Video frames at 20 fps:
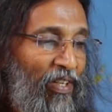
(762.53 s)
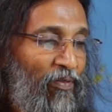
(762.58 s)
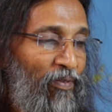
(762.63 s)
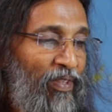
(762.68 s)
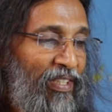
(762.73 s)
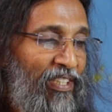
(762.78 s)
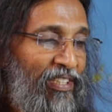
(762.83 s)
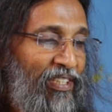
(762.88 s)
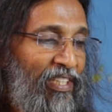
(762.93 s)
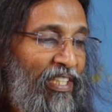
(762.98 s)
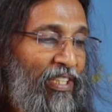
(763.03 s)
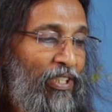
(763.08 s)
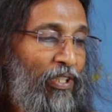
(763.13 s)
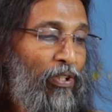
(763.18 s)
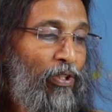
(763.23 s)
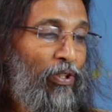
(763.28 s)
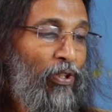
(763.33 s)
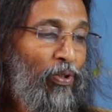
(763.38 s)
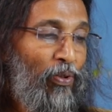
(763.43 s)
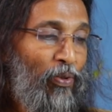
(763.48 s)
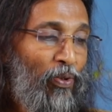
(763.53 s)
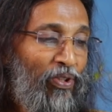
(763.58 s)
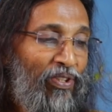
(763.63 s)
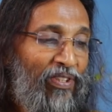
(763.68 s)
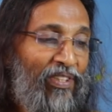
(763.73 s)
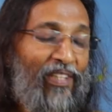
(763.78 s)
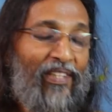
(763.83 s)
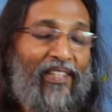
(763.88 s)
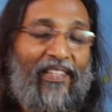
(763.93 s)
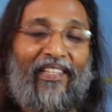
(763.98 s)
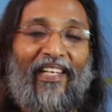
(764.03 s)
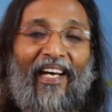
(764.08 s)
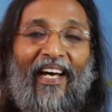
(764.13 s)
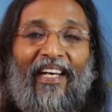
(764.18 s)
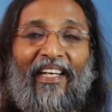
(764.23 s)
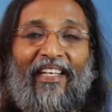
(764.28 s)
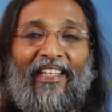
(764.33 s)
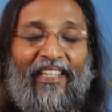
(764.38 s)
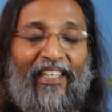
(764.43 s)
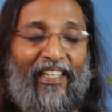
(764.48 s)
which see truth
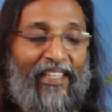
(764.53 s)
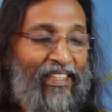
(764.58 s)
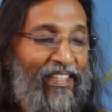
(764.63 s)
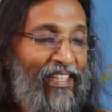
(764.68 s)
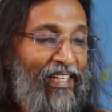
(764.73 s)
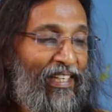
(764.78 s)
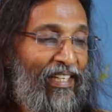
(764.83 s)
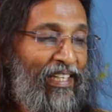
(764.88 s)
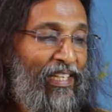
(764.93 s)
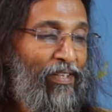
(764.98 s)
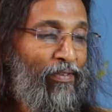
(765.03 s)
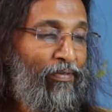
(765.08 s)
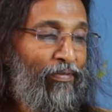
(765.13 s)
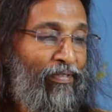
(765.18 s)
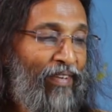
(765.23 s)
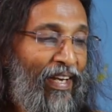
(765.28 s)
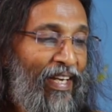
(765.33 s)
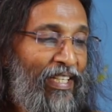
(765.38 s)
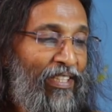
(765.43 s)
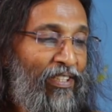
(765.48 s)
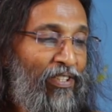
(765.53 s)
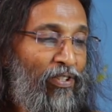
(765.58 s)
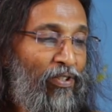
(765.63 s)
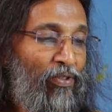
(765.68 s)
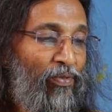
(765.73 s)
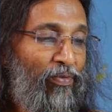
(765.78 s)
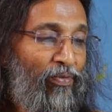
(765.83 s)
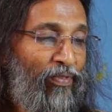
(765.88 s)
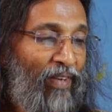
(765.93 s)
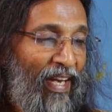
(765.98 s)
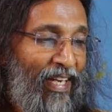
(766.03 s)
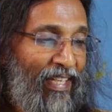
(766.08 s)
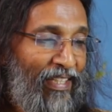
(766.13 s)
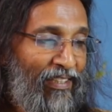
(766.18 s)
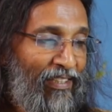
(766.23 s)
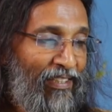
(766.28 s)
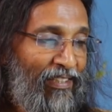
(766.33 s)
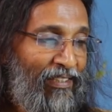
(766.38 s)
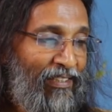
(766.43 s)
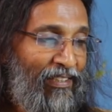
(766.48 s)
directly face to
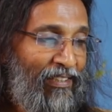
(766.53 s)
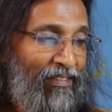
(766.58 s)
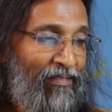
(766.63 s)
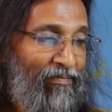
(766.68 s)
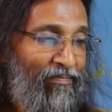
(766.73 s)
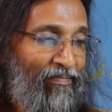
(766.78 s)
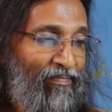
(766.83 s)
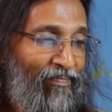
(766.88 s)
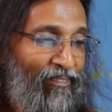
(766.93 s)
face.